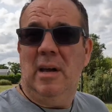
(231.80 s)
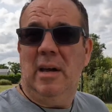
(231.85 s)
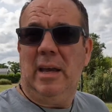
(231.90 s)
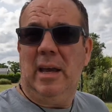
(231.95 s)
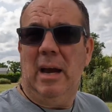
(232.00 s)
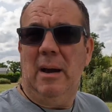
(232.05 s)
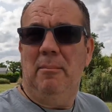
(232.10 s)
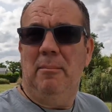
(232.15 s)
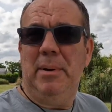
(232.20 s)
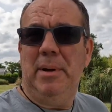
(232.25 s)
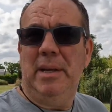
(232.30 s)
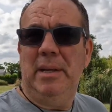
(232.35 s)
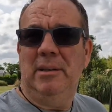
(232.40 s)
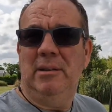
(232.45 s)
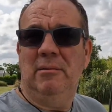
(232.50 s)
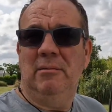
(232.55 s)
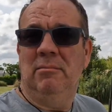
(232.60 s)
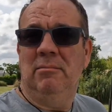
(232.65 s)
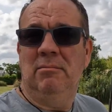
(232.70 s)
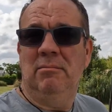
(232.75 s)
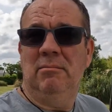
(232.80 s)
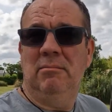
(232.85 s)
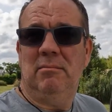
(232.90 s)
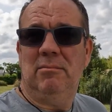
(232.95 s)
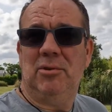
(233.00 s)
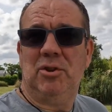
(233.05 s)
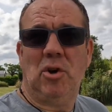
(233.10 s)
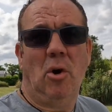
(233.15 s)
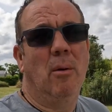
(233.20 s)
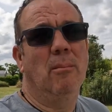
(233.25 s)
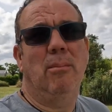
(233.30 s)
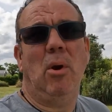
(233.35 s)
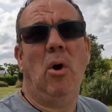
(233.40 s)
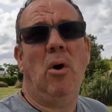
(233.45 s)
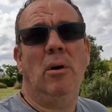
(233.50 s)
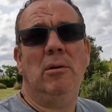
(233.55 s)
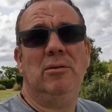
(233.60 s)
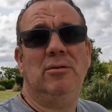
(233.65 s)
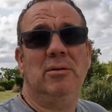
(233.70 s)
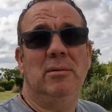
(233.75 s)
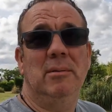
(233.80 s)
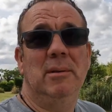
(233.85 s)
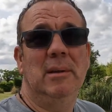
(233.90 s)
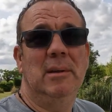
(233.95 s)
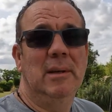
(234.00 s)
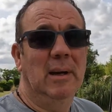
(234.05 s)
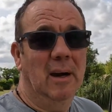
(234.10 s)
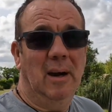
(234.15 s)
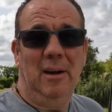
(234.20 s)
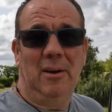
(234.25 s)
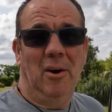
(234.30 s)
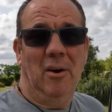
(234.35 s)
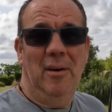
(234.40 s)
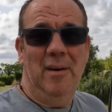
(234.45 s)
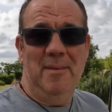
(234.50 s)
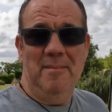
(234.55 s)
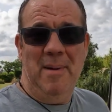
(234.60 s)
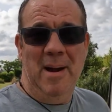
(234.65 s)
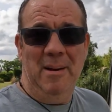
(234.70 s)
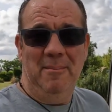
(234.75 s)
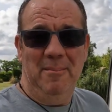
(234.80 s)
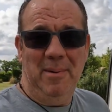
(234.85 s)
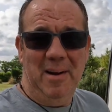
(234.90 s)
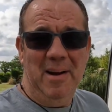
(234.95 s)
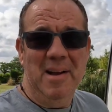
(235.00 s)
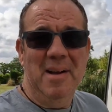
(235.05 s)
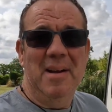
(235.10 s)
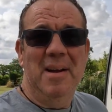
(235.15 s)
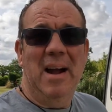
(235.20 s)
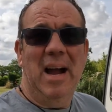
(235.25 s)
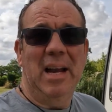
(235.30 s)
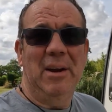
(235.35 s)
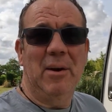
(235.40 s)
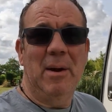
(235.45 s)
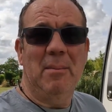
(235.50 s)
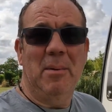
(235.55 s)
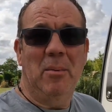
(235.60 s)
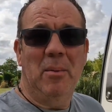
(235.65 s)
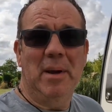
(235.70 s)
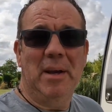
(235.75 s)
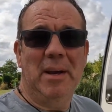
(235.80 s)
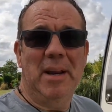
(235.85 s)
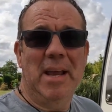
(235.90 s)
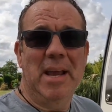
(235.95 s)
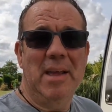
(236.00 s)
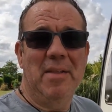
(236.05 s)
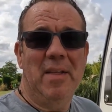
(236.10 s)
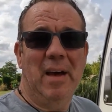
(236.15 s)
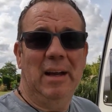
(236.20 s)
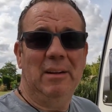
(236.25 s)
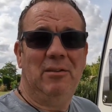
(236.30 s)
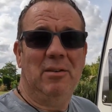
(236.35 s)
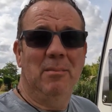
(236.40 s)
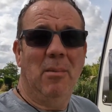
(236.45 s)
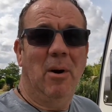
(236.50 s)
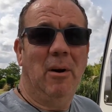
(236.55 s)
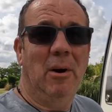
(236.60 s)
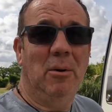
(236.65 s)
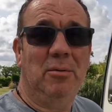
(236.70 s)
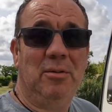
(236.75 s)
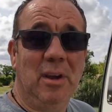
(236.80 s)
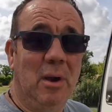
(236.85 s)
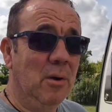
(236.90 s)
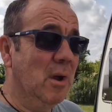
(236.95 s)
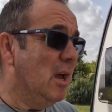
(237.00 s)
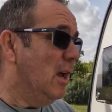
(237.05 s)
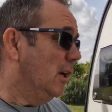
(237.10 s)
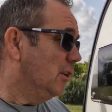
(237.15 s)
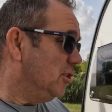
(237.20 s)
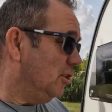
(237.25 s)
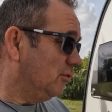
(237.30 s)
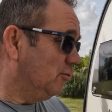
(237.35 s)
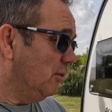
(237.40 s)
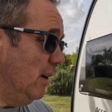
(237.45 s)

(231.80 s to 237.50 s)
camping Champ Blancs. I can't remember. Anyway, but we're going to hit that tomorrow. So just